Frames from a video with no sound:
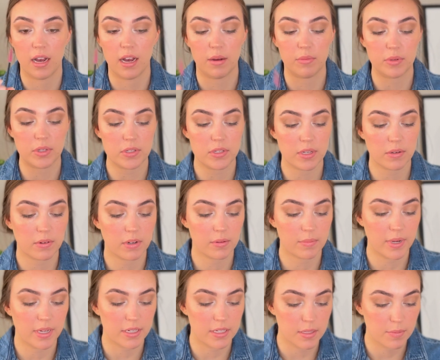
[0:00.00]
Using one of
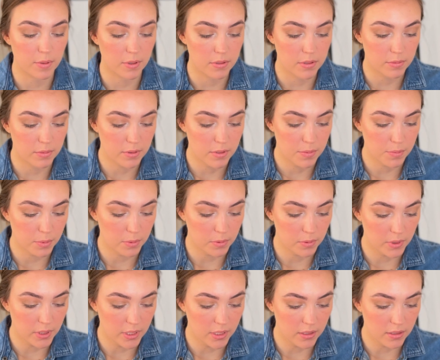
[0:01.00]
my disposable
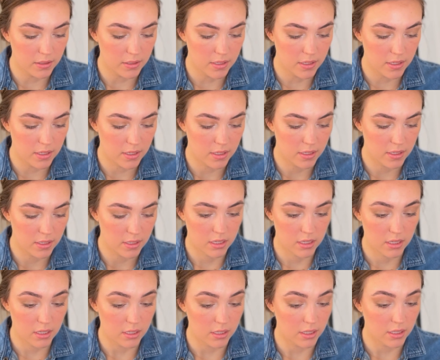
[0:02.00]
spoolies.
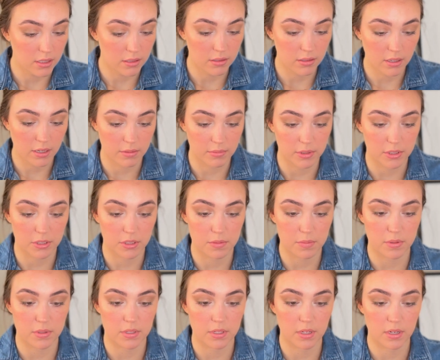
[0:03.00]
I don't know how much you're
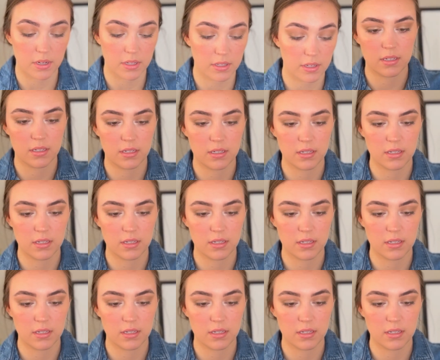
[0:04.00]
supposed to get on there.